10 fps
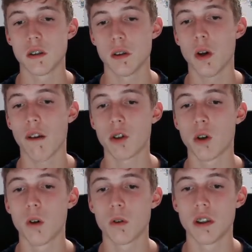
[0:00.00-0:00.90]
you have to
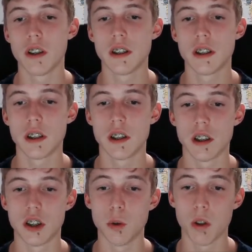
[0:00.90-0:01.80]
go to this
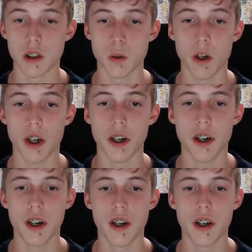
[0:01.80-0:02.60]
g1 square.